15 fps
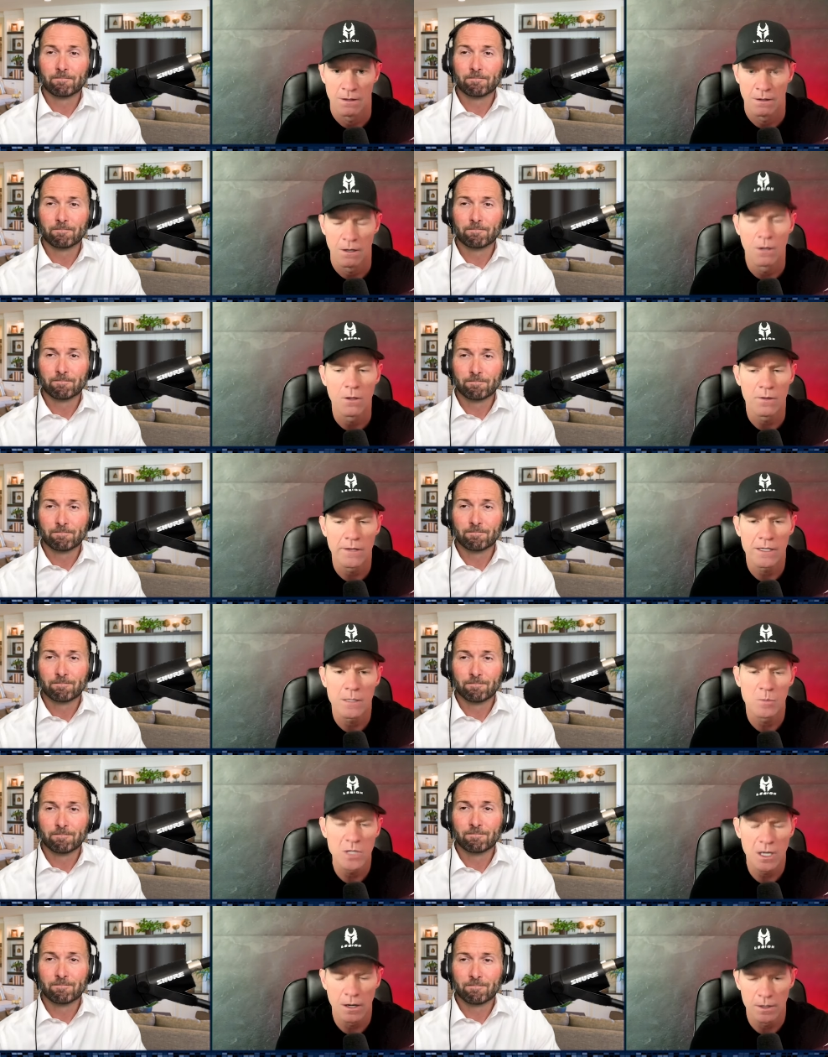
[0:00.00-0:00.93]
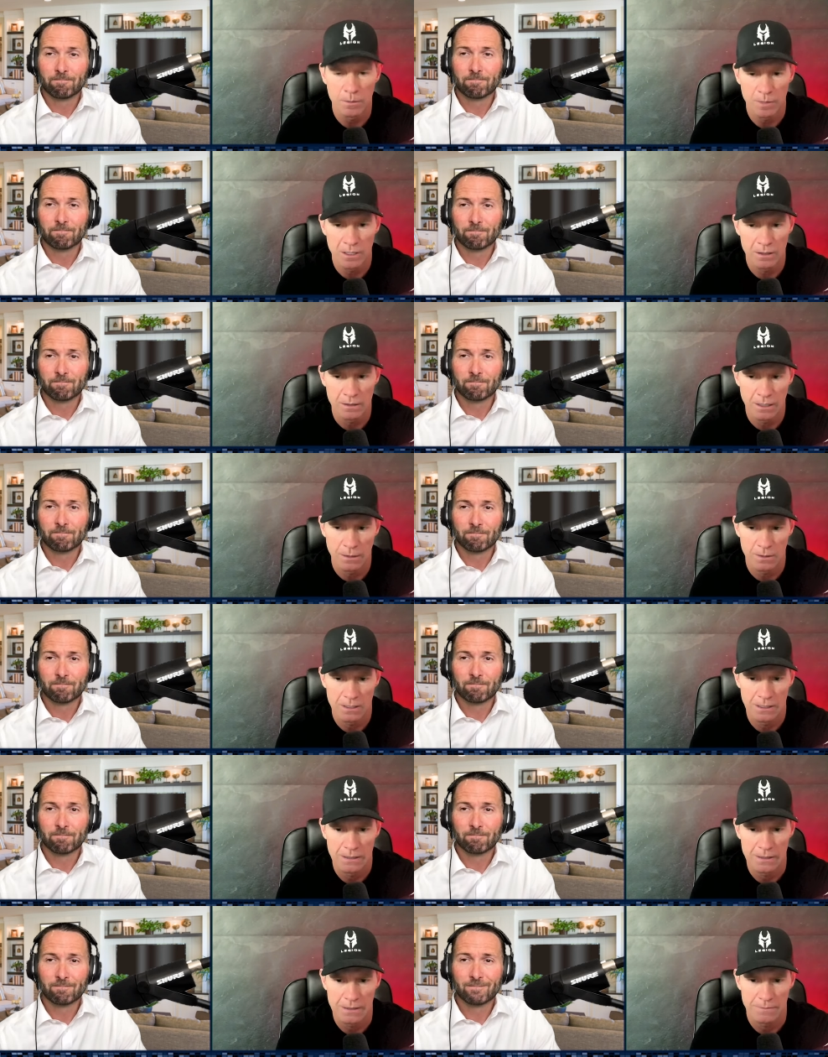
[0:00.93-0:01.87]
Speaker 1: All of that can be automated
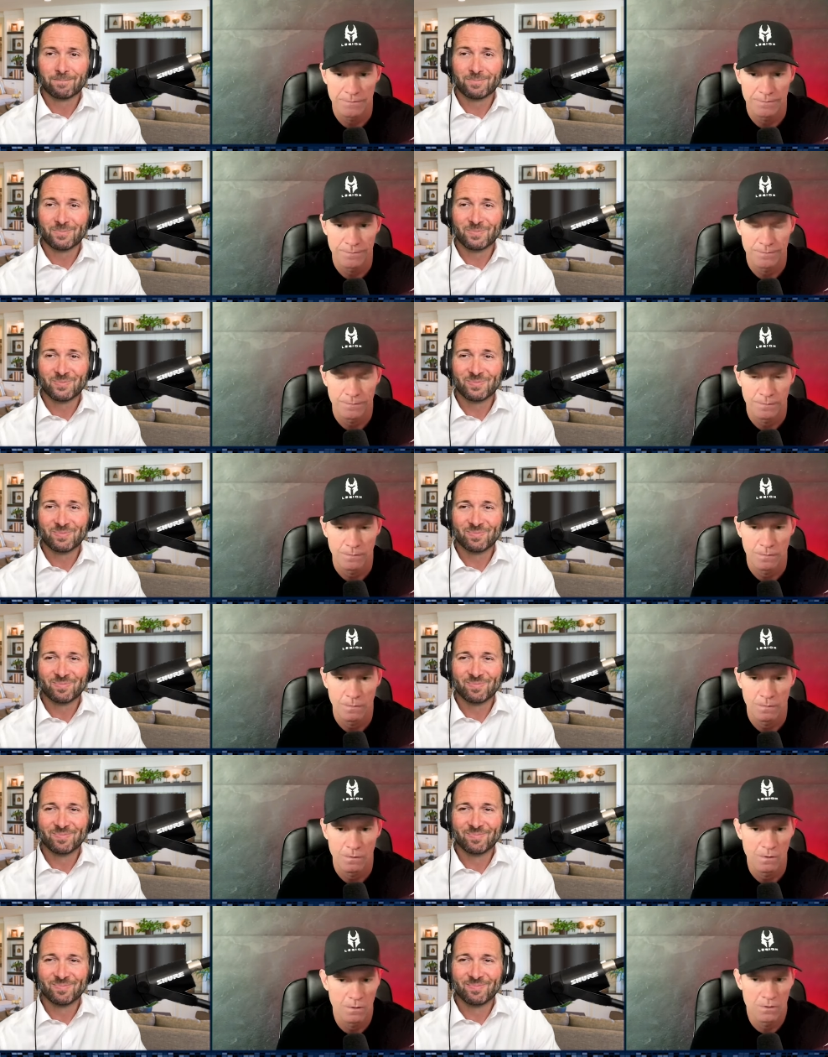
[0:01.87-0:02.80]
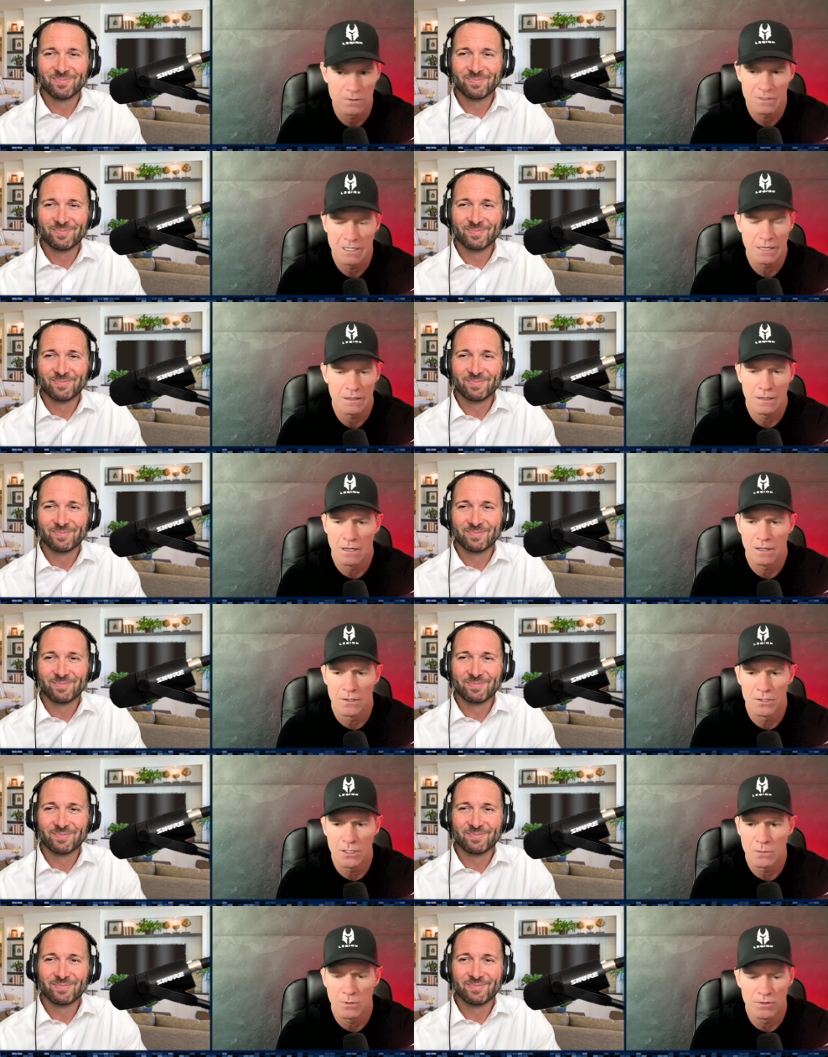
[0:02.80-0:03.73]
nowadays. There is
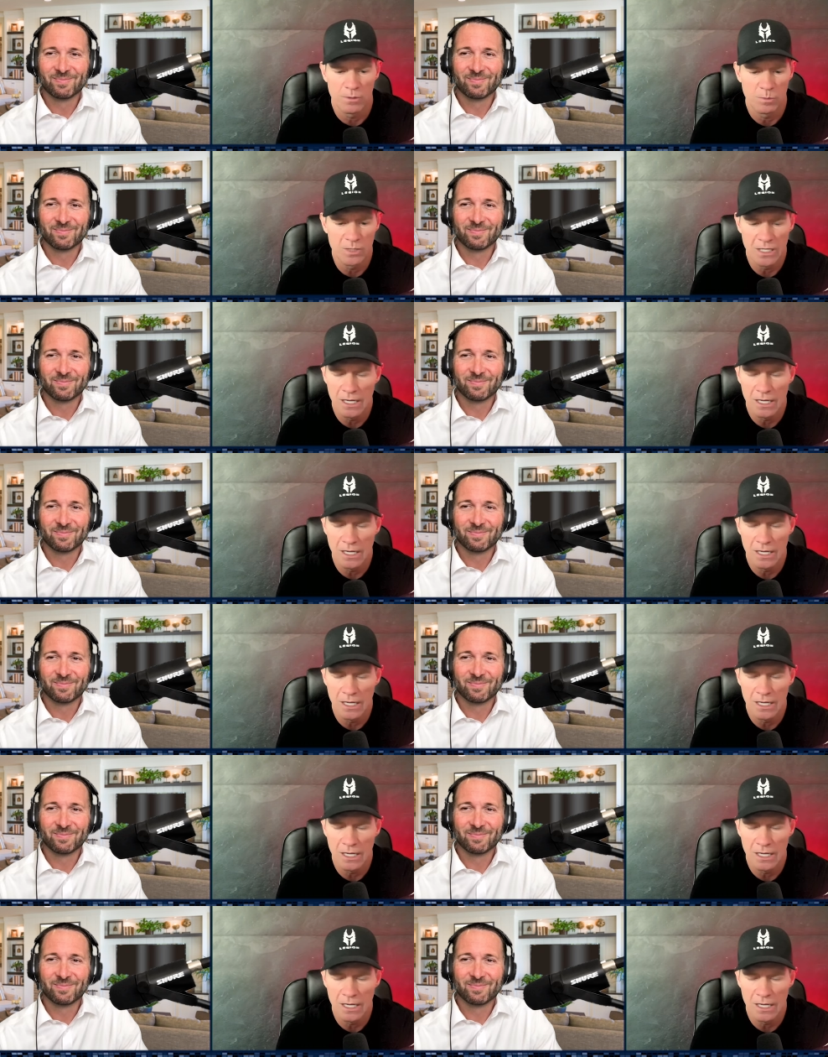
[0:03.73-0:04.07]
technology, whether it be